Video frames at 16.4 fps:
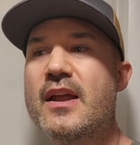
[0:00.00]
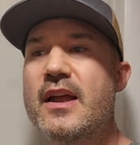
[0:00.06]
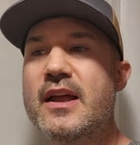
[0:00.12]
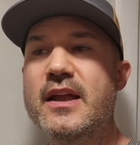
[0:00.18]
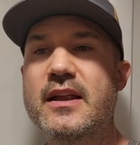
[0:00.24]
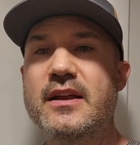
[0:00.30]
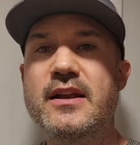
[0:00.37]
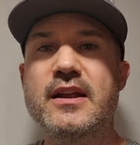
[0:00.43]

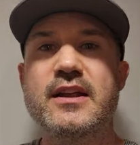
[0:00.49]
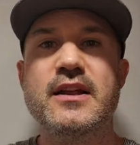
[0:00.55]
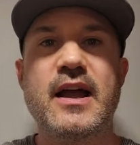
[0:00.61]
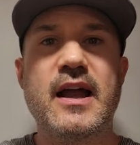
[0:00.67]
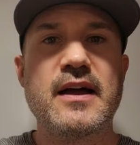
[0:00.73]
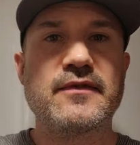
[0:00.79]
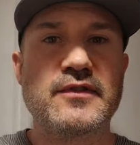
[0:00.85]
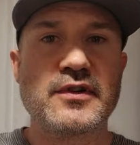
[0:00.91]
And
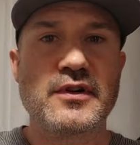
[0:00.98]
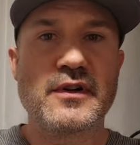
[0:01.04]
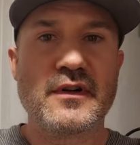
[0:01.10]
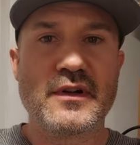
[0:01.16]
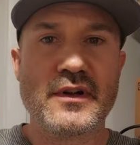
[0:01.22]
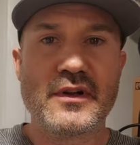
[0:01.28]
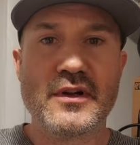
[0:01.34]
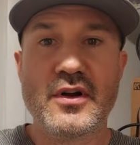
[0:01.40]

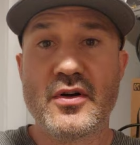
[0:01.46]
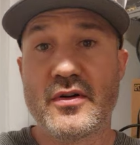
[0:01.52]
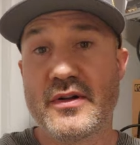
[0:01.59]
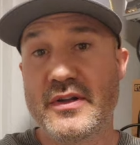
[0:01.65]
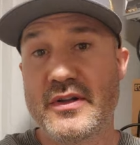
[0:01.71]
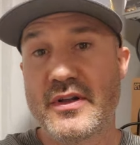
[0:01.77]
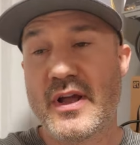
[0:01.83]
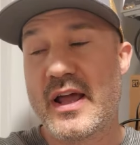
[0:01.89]
after, you know,
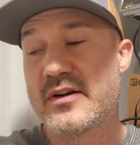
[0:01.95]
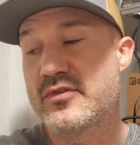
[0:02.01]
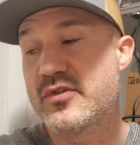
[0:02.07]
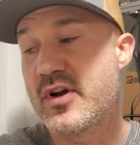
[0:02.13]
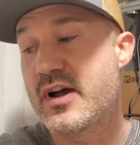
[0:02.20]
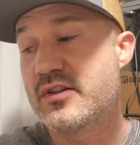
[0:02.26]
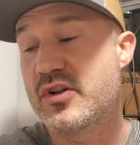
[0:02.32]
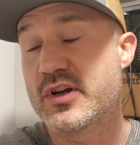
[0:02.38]
I don't
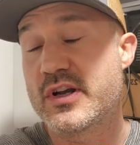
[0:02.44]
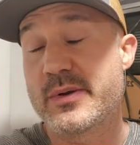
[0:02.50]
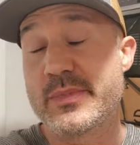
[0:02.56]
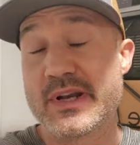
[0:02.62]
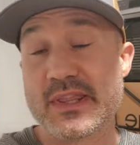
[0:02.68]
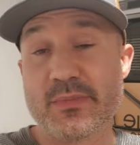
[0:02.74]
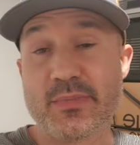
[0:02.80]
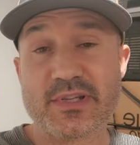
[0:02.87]
know how long you've
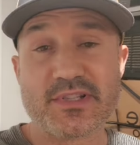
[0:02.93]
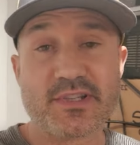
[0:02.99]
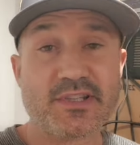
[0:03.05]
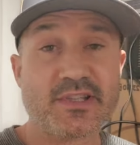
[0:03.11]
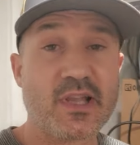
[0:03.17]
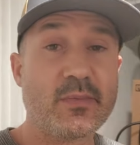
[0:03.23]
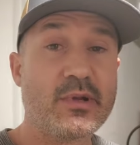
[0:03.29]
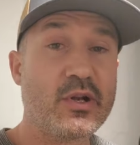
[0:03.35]
been in the
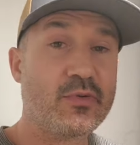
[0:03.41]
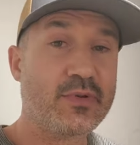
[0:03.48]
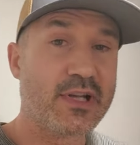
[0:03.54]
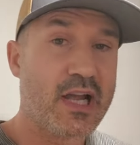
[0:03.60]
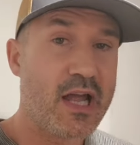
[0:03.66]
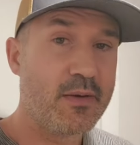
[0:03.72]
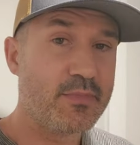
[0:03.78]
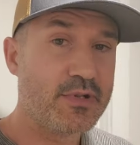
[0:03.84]
business. Let me know in
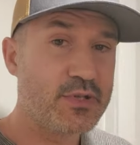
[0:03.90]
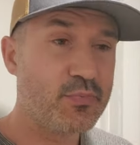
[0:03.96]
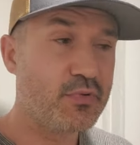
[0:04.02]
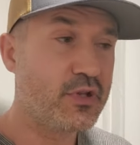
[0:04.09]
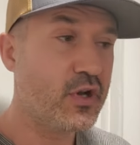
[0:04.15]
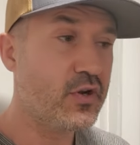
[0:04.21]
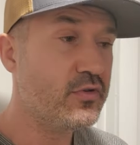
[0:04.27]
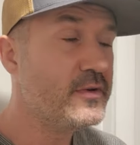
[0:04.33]
the comments
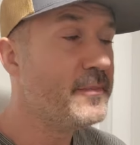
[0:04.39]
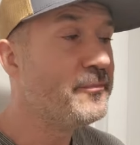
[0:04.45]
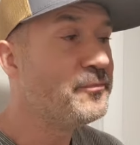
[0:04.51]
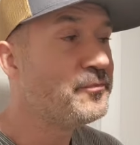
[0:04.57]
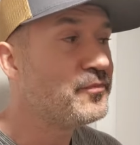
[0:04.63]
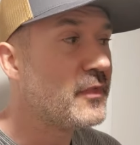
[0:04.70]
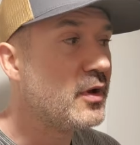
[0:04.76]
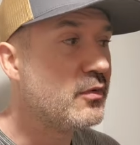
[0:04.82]
below.
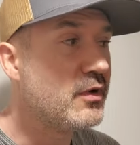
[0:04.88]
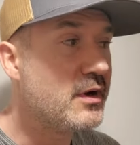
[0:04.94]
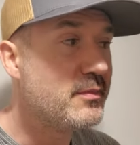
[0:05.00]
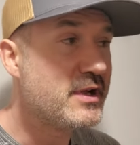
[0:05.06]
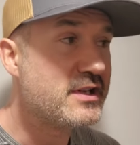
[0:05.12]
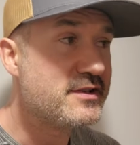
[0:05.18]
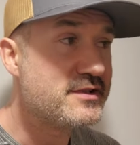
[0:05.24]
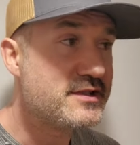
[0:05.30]
What I'm
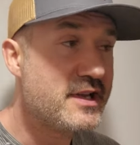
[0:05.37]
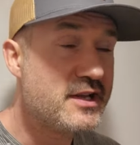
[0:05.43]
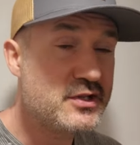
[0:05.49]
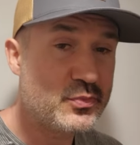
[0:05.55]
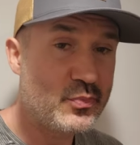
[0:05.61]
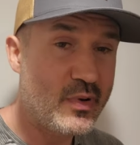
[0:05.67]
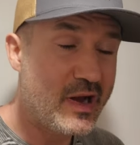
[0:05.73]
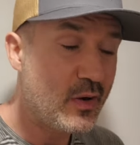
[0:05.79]
about to say
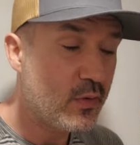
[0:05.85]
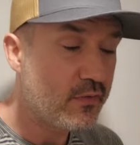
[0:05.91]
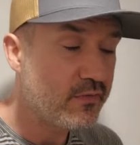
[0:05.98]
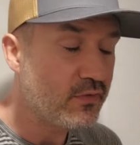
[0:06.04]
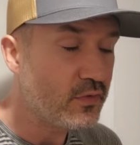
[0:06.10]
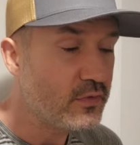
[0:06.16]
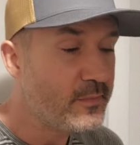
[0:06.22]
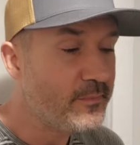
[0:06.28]
is
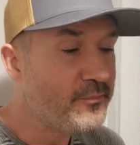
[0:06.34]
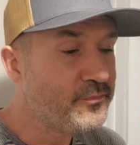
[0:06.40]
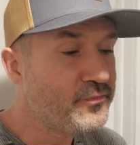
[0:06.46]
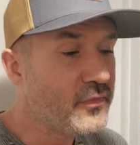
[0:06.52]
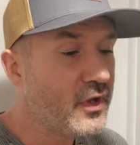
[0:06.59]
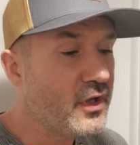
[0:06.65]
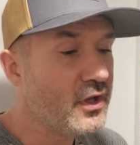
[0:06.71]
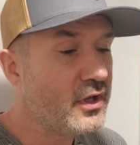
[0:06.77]
powerful.
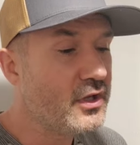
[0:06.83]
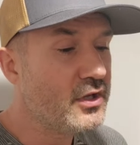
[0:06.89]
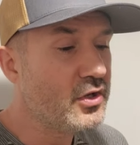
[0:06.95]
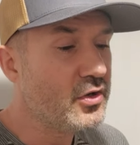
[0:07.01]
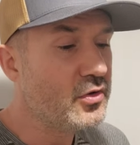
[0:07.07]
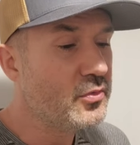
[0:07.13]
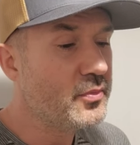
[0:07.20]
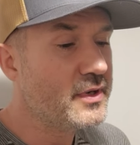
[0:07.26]

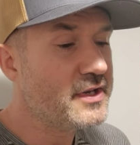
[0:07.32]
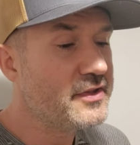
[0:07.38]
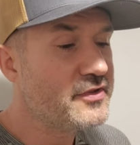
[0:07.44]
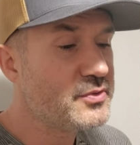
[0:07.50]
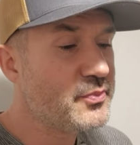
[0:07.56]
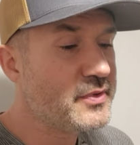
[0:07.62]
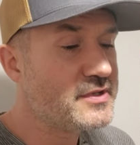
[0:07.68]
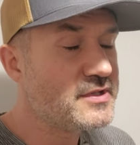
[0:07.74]
You've been in
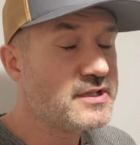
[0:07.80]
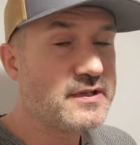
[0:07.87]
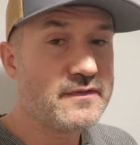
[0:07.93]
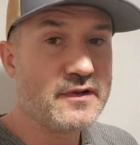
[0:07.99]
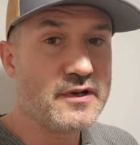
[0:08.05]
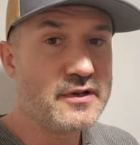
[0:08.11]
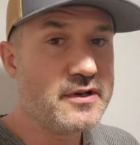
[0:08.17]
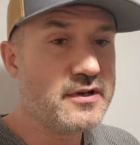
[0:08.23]
this business
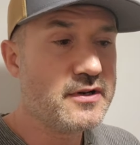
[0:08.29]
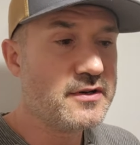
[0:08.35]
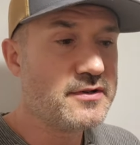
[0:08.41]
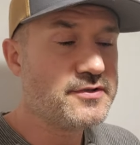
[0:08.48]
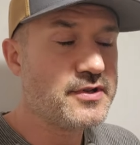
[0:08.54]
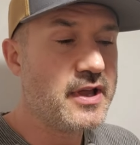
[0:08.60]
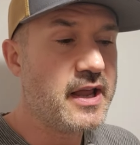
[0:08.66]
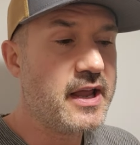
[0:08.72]
for
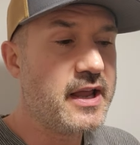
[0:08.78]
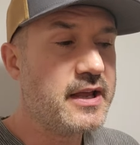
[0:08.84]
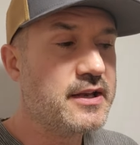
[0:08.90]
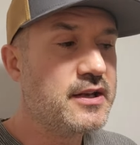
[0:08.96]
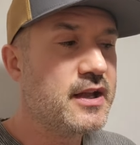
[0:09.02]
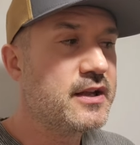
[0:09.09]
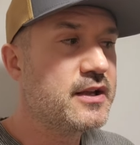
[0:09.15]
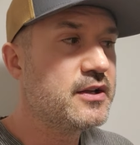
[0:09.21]
years
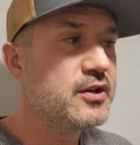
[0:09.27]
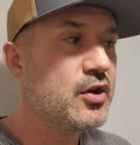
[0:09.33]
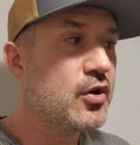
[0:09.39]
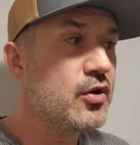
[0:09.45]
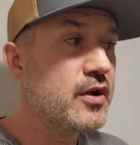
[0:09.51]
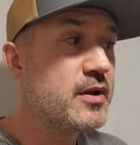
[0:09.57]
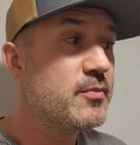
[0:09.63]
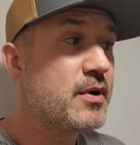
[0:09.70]
and you
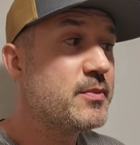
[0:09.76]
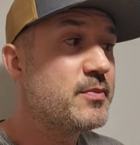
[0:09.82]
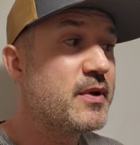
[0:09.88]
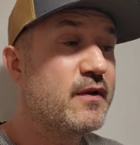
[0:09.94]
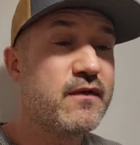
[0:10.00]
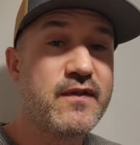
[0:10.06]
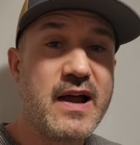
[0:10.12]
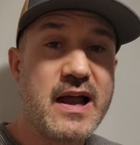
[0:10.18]
know, it might
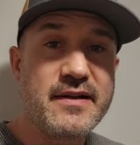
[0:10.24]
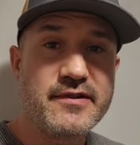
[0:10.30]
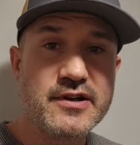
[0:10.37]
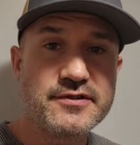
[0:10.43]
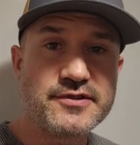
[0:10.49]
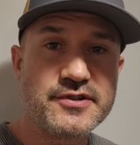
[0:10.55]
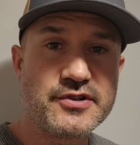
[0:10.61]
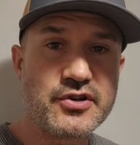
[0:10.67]
be five
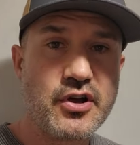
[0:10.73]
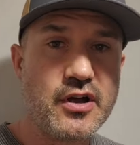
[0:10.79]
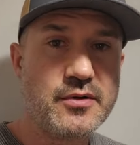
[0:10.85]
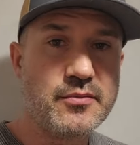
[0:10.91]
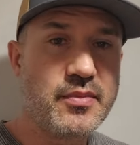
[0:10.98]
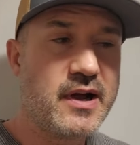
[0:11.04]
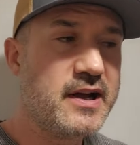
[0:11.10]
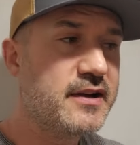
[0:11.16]
years has
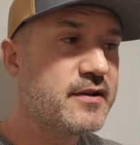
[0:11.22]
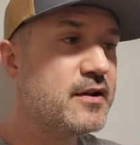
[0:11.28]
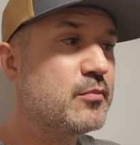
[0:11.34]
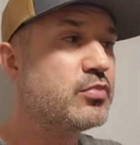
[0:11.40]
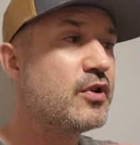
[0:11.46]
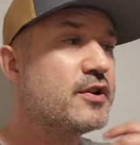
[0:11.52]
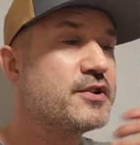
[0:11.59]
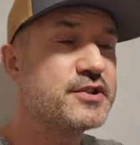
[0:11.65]
gone by,
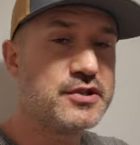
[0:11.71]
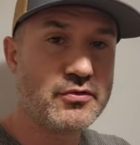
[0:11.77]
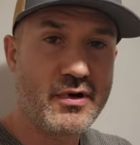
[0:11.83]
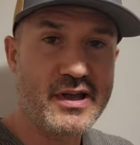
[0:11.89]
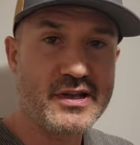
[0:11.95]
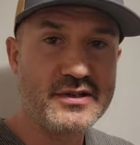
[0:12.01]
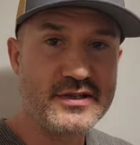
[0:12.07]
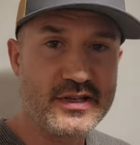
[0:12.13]
blood,
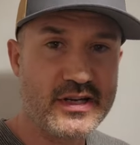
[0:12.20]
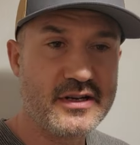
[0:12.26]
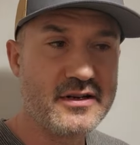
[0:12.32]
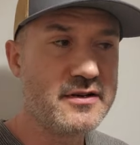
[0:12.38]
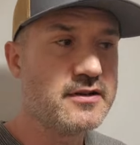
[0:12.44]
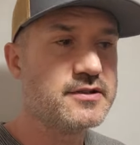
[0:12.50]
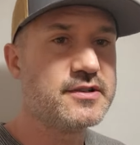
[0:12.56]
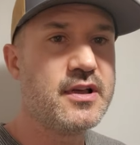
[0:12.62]
sweat, and
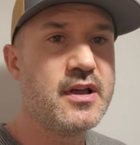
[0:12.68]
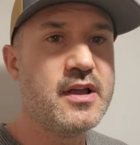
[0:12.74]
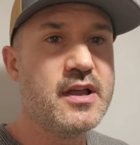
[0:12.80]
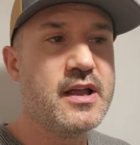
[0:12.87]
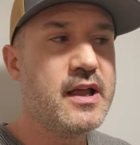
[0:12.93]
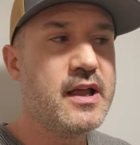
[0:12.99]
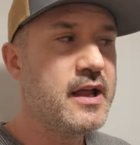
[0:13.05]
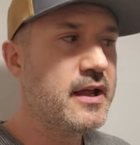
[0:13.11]
tears,
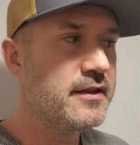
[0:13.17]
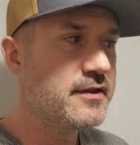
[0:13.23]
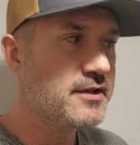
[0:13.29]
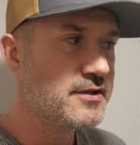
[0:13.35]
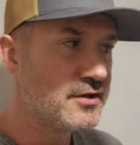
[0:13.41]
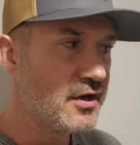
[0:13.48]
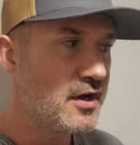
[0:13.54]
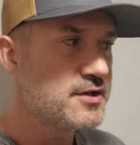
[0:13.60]
and
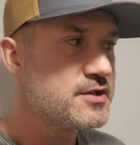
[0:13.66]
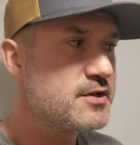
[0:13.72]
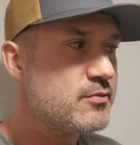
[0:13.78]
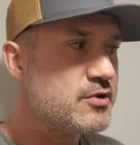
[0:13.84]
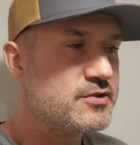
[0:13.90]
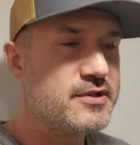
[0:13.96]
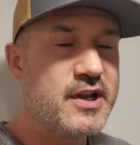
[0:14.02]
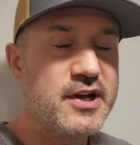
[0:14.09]
these
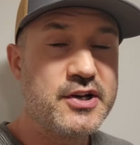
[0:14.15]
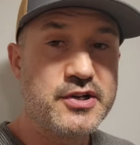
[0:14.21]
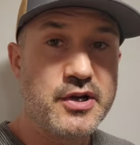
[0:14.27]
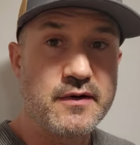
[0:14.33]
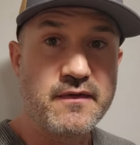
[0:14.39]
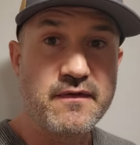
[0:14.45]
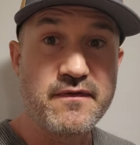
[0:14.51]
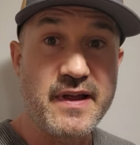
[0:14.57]
customers that are
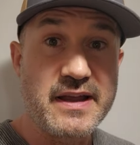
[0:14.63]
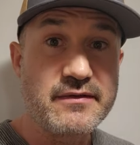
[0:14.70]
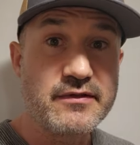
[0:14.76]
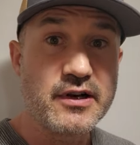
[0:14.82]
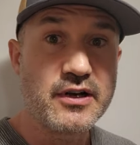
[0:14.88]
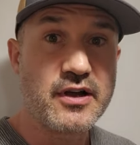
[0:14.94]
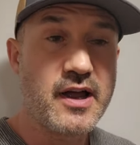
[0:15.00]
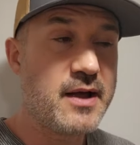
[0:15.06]
your
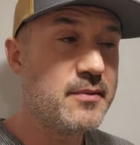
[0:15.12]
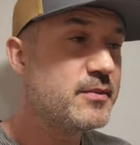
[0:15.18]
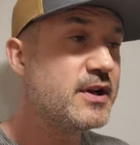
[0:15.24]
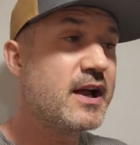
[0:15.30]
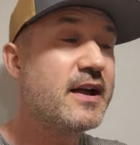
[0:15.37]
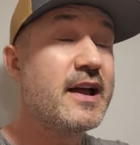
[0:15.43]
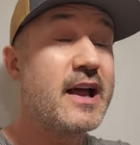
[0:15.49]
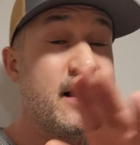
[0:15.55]
favorite. I'm
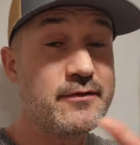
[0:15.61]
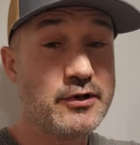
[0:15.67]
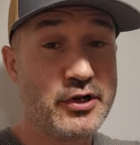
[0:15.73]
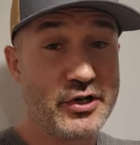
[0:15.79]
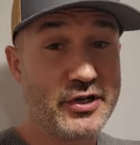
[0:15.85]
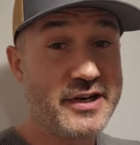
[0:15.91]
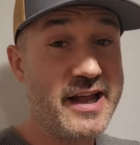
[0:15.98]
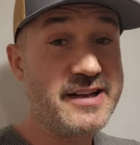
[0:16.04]
gonna, I have a
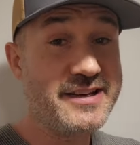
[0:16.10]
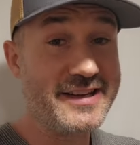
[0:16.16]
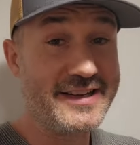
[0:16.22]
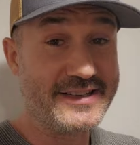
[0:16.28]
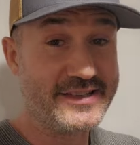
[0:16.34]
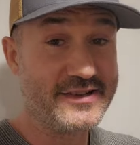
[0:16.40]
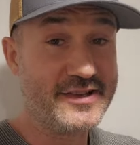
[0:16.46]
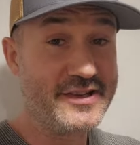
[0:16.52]
good
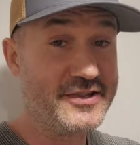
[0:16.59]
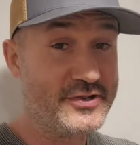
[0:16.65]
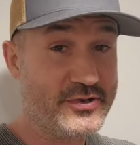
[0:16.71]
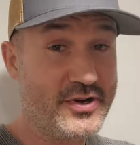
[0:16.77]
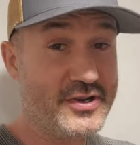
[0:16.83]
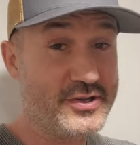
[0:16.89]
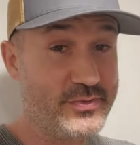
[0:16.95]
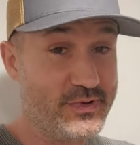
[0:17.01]
ending to this.
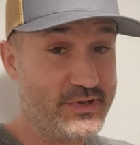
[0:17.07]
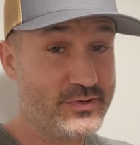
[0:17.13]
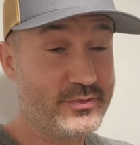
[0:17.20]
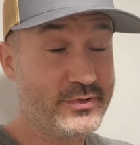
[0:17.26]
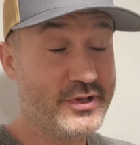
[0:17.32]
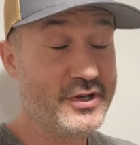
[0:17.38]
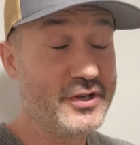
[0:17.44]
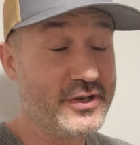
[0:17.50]
Trust me,
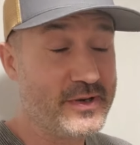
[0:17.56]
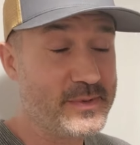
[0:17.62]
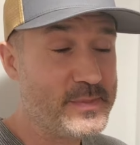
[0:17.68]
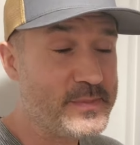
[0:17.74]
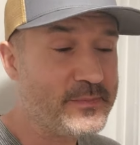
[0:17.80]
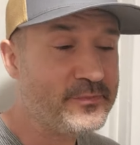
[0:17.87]
it's really good.